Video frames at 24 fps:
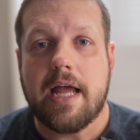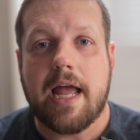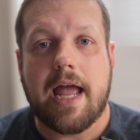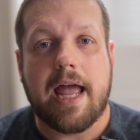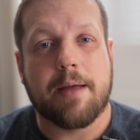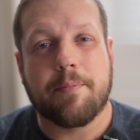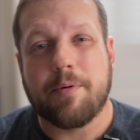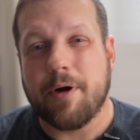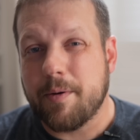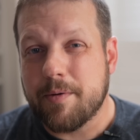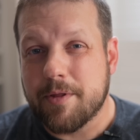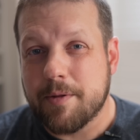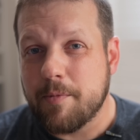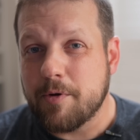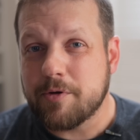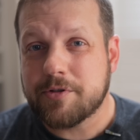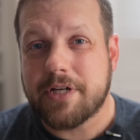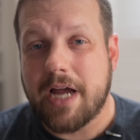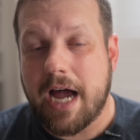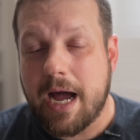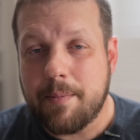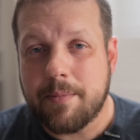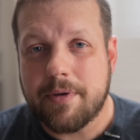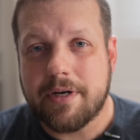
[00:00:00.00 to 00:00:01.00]
And probably the
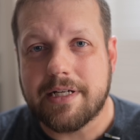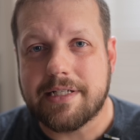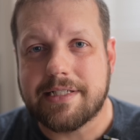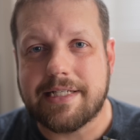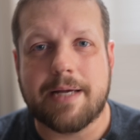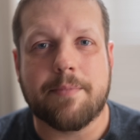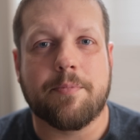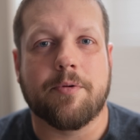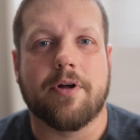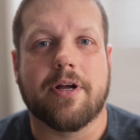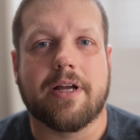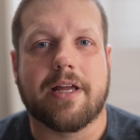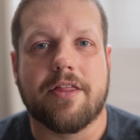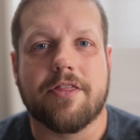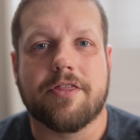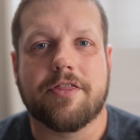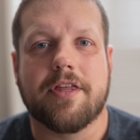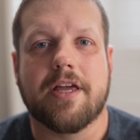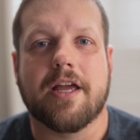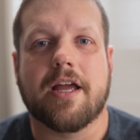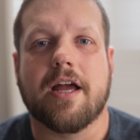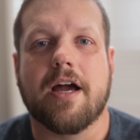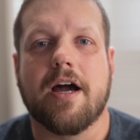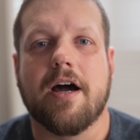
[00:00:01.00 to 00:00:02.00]
most common example I can think